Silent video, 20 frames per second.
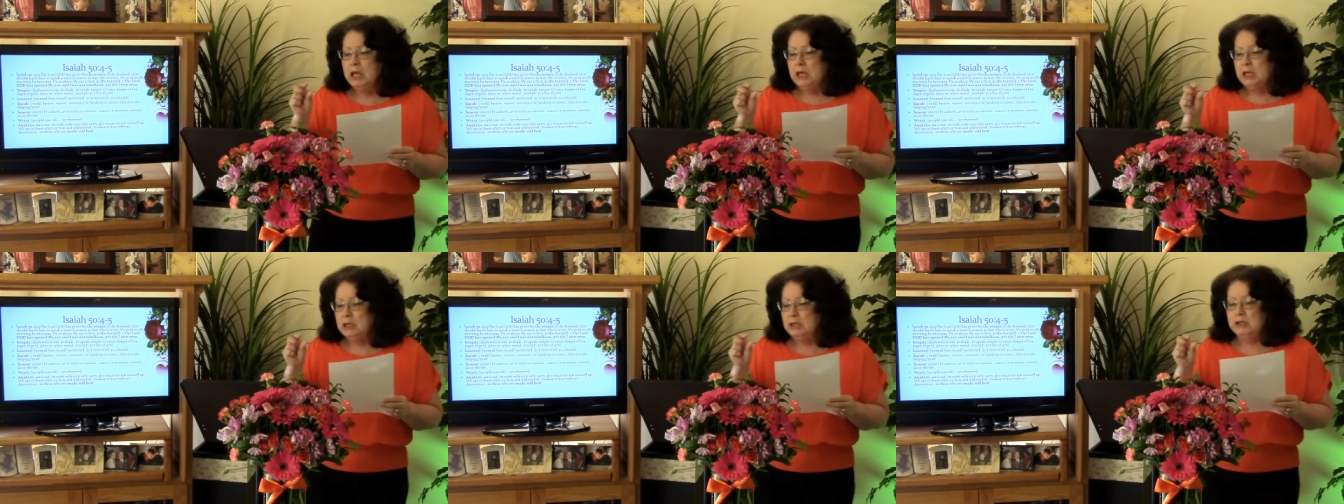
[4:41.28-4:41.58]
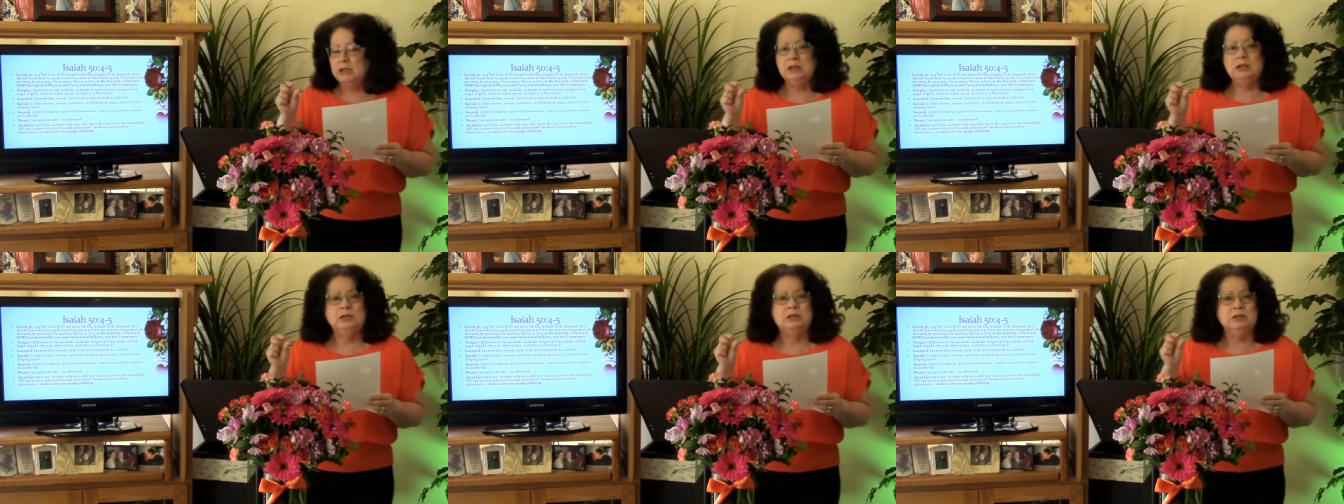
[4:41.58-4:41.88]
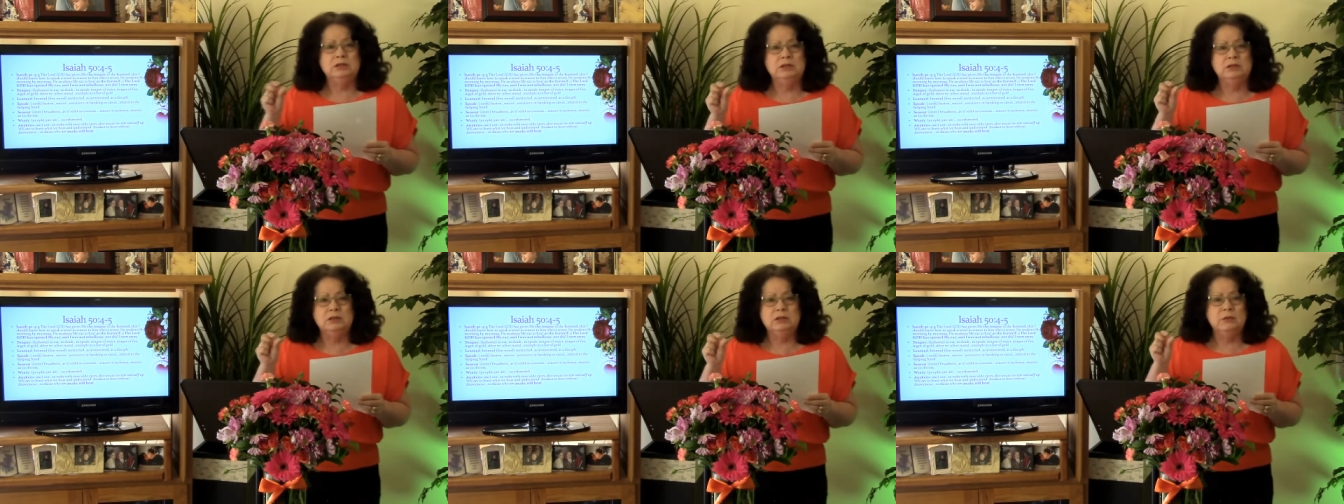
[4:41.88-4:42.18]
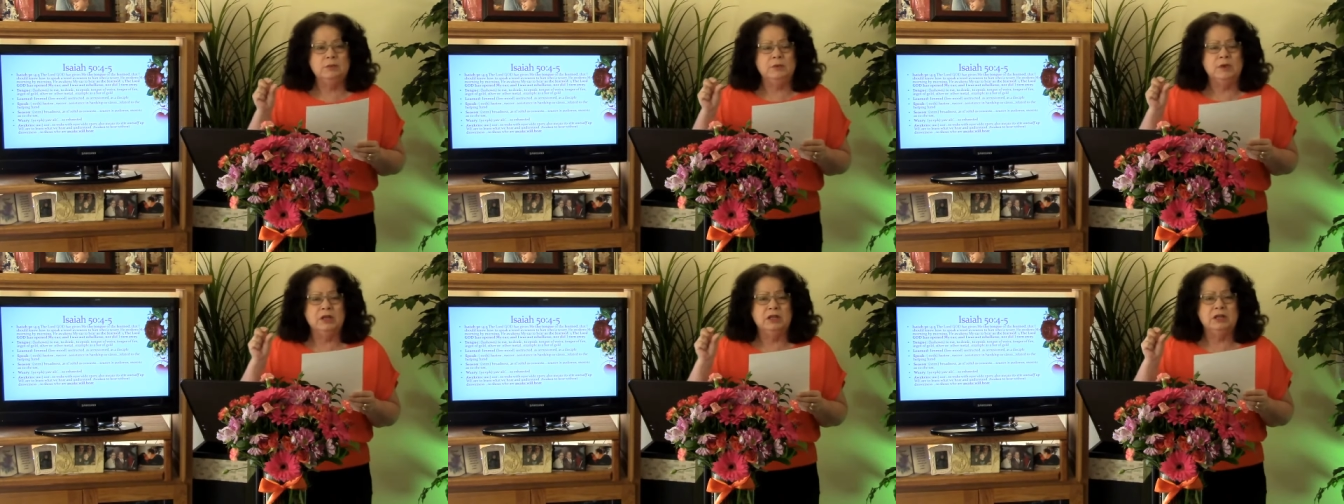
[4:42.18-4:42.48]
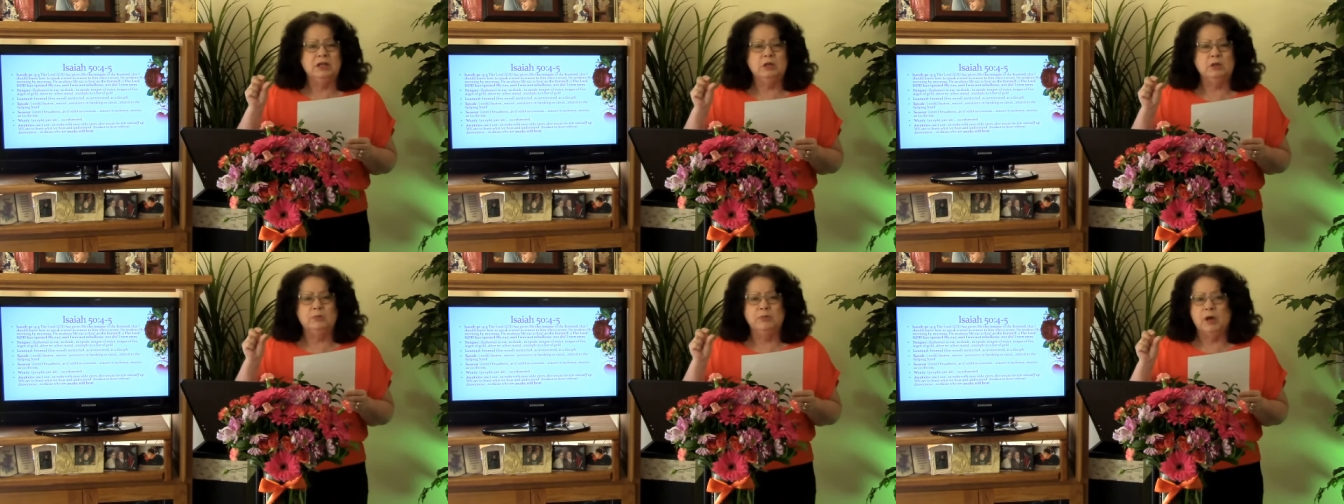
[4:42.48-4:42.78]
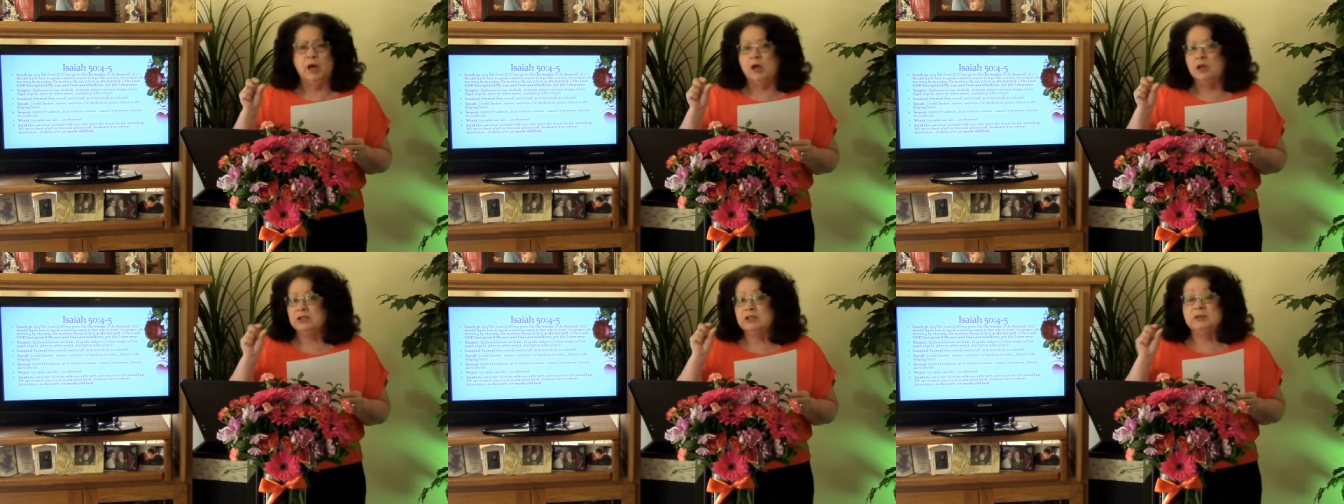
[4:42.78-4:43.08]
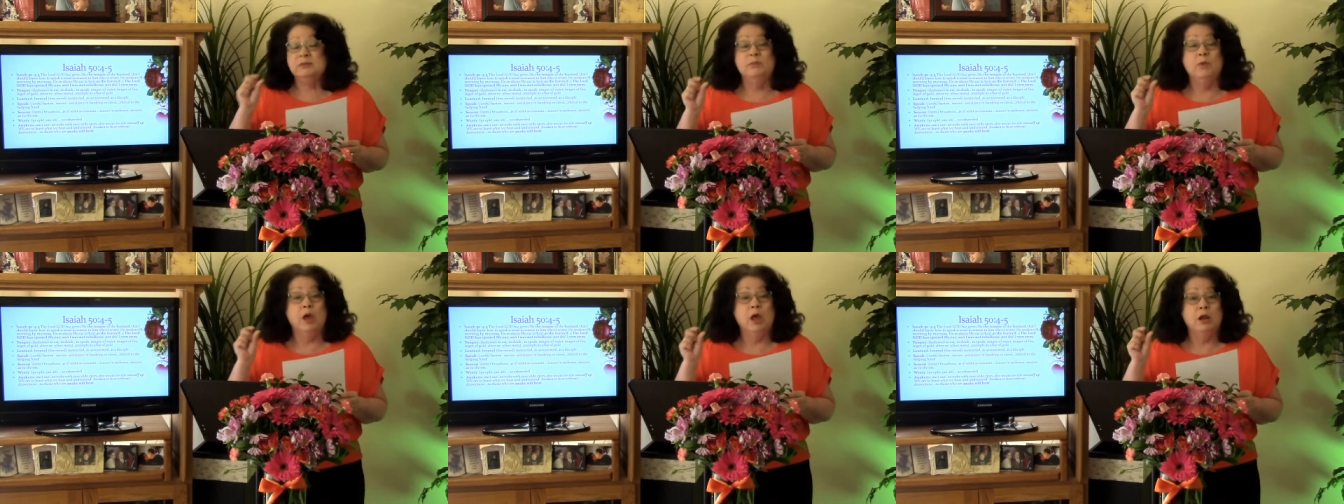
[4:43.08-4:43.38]
little little ball,
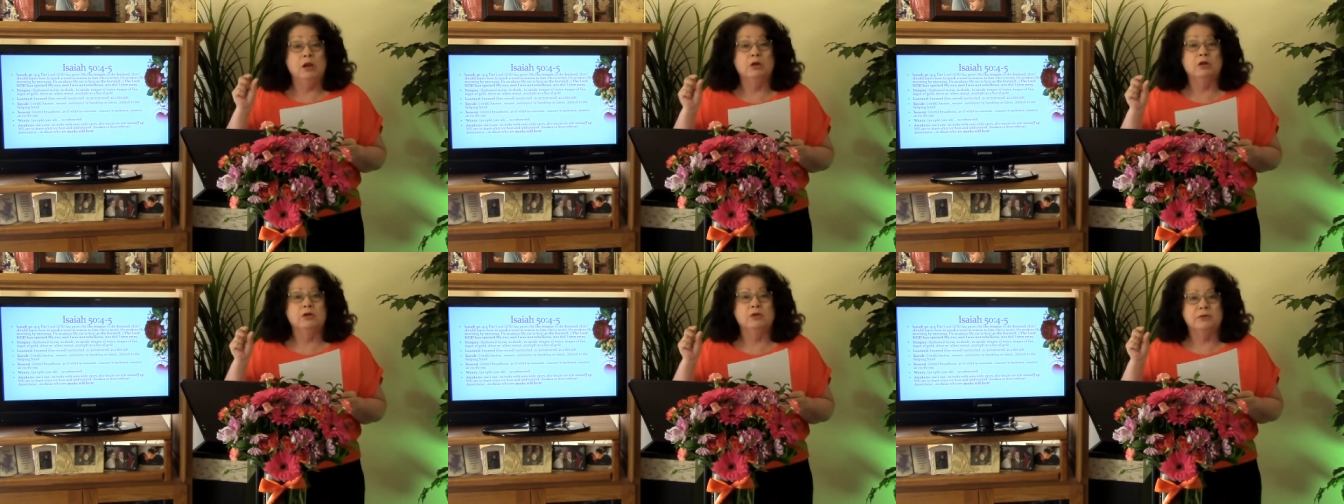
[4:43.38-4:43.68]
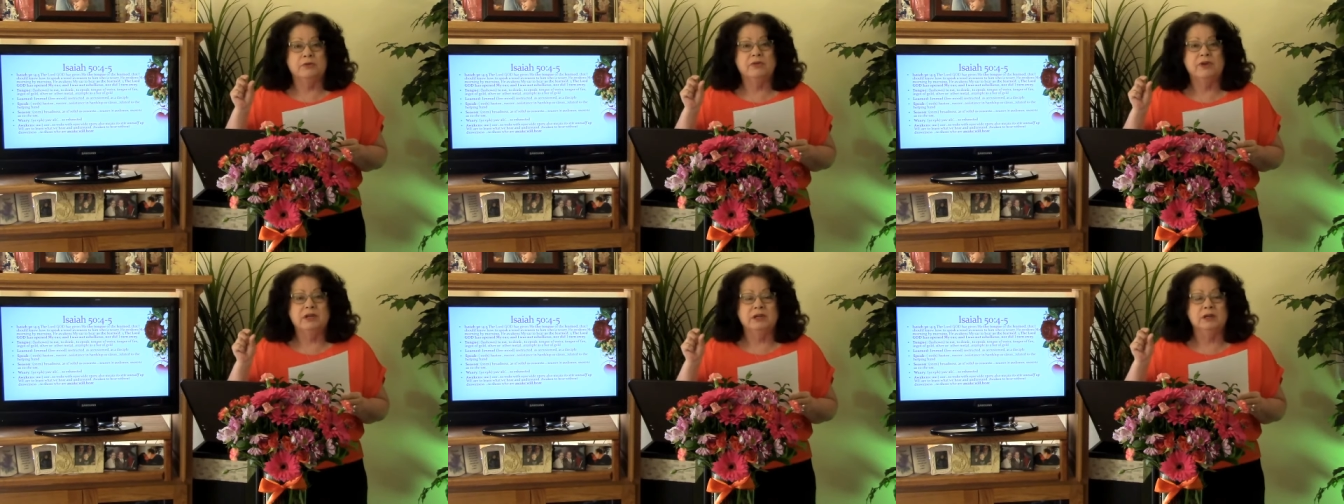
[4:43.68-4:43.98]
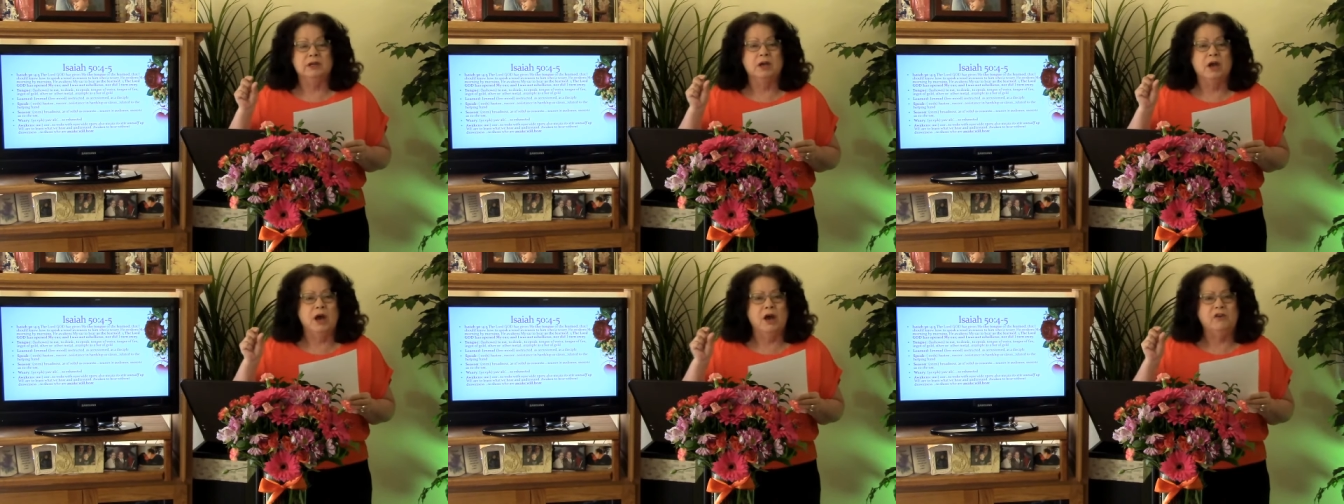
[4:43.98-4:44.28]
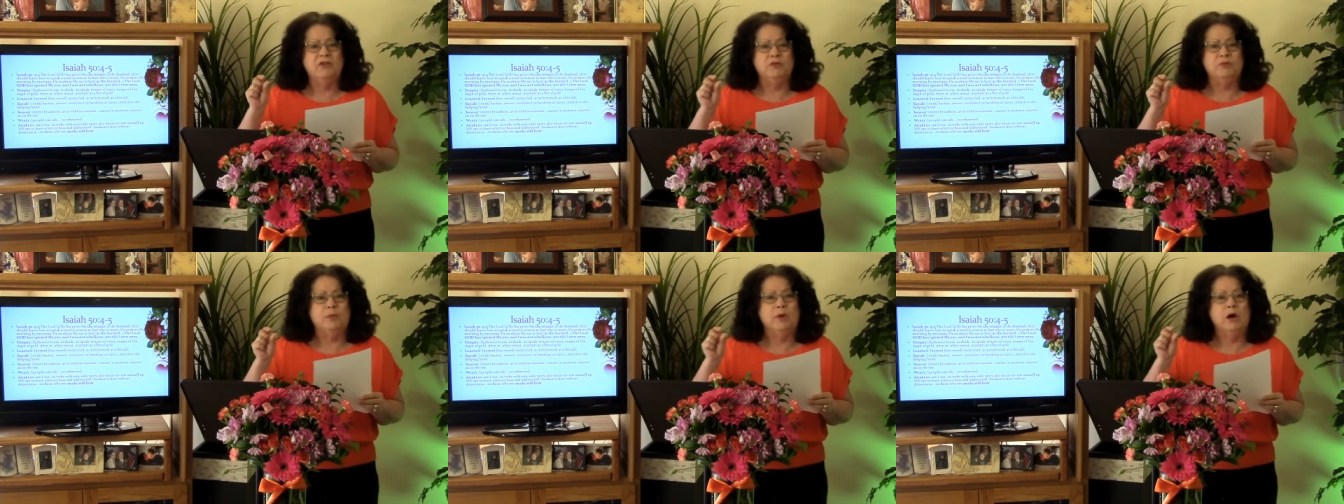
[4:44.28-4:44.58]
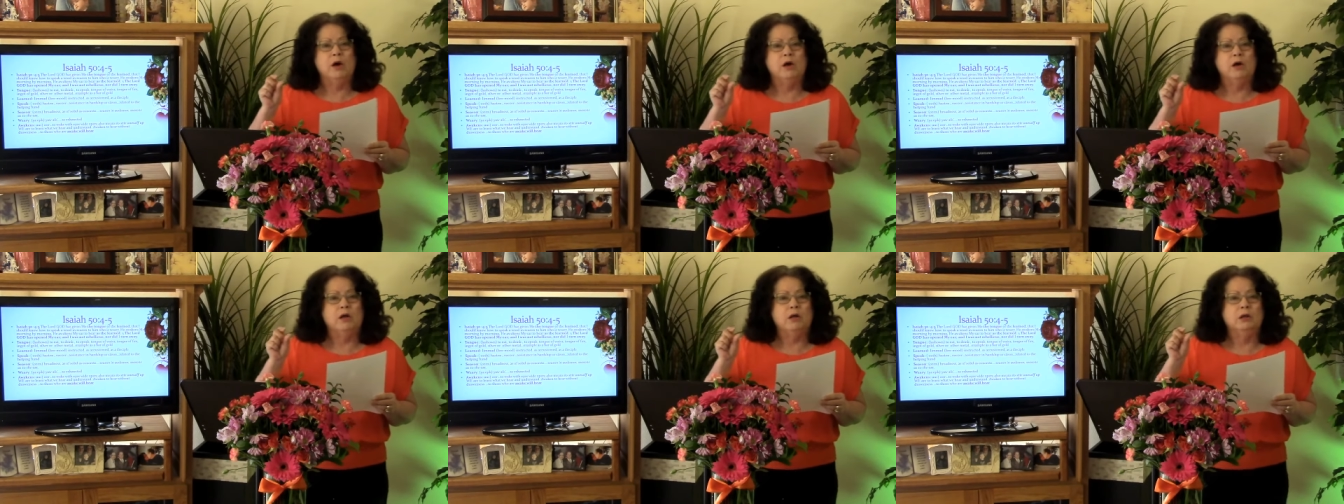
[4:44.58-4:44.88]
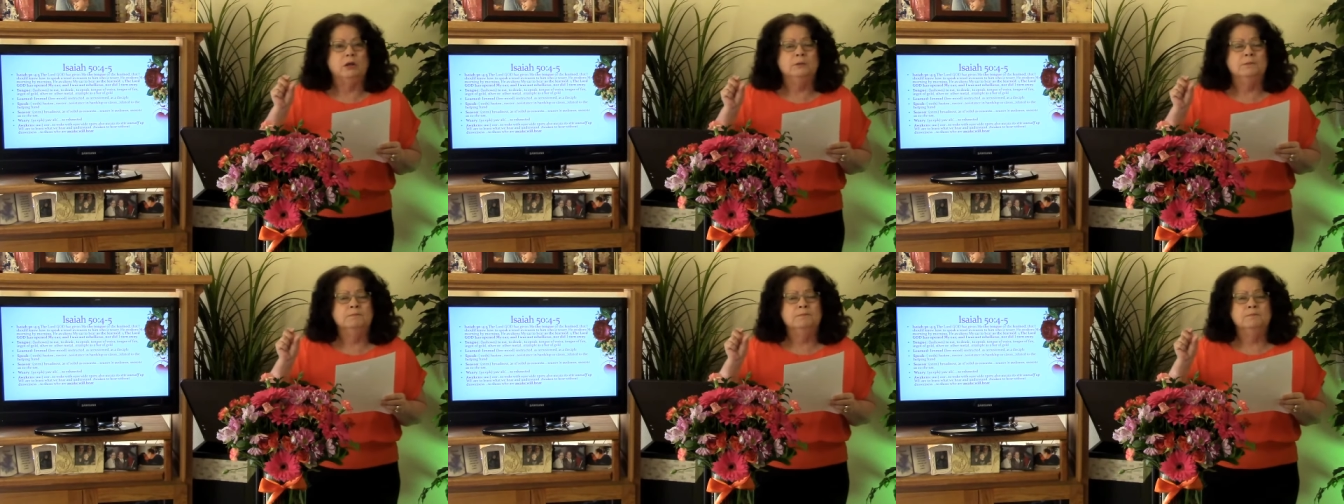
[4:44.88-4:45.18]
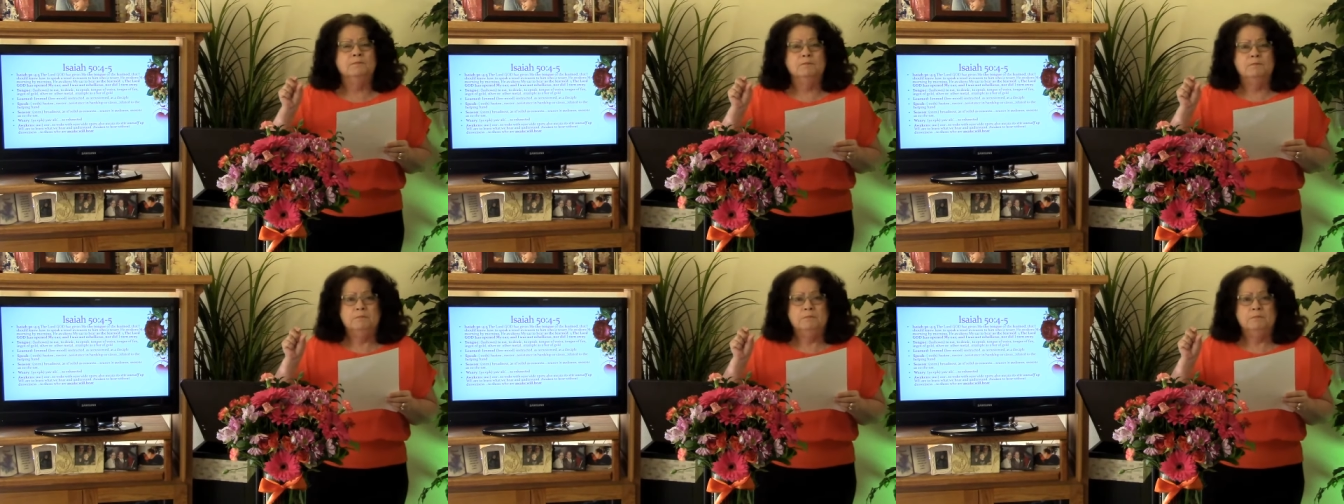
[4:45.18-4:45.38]
smaller than a golf ball